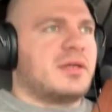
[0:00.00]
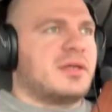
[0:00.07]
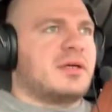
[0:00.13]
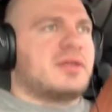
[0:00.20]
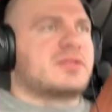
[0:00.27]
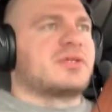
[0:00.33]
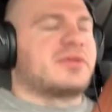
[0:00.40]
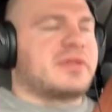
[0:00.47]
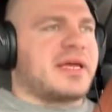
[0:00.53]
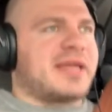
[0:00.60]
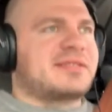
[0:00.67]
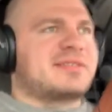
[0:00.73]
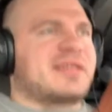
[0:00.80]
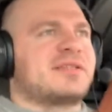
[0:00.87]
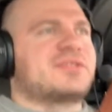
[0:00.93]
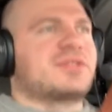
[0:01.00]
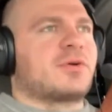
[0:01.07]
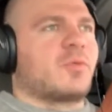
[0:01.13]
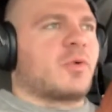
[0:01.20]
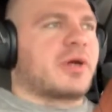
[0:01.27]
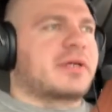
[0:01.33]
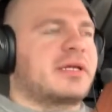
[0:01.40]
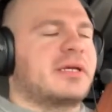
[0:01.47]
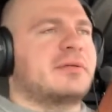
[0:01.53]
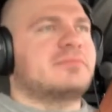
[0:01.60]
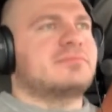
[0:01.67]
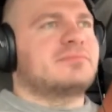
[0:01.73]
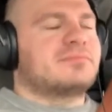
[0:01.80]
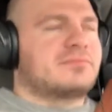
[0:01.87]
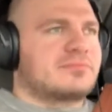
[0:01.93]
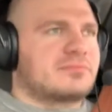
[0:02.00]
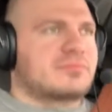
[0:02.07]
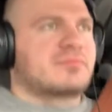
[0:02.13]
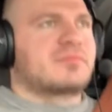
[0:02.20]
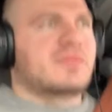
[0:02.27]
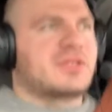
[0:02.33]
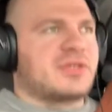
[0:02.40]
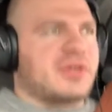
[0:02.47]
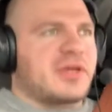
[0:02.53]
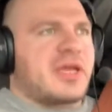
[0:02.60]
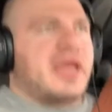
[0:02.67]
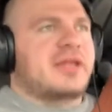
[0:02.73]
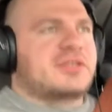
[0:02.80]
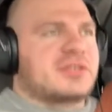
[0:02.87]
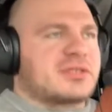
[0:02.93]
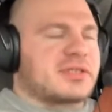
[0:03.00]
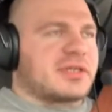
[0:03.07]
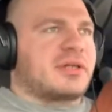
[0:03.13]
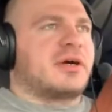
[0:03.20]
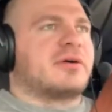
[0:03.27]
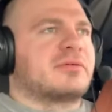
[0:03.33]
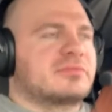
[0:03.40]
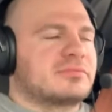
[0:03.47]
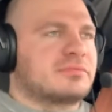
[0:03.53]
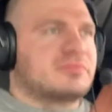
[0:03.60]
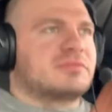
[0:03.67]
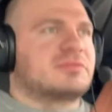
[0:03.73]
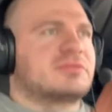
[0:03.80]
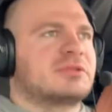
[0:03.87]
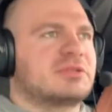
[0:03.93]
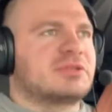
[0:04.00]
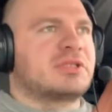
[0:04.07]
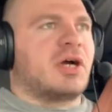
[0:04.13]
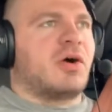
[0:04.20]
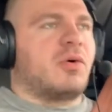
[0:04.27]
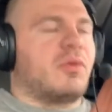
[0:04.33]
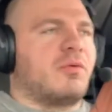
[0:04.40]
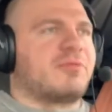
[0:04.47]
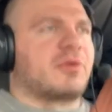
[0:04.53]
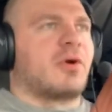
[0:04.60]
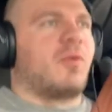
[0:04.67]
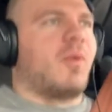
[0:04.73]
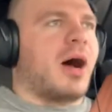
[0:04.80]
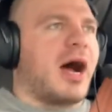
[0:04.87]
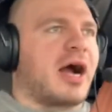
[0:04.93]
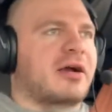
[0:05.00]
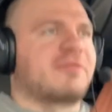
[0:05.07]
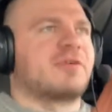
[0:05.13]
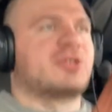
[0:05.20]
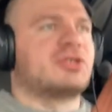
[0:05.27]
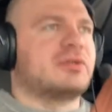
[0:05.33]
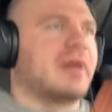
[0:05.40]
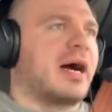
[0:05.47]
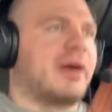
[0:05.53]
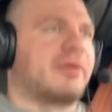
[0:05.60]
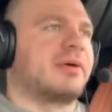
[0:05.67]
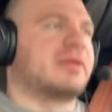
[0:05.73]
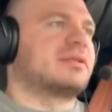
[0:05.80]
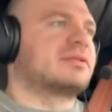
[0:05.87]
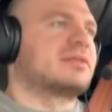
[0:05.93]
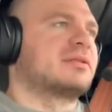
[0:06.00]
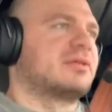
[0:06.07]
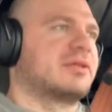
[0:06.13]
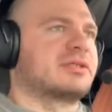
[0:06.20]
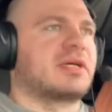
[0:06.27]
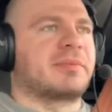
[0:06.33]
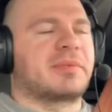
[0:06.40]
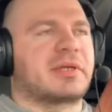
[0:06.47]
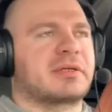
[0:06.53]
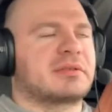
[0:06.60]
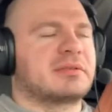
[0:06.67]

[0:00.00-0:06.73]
So in that sense you're working. So you can't just, go for a walk for 2 hours or something.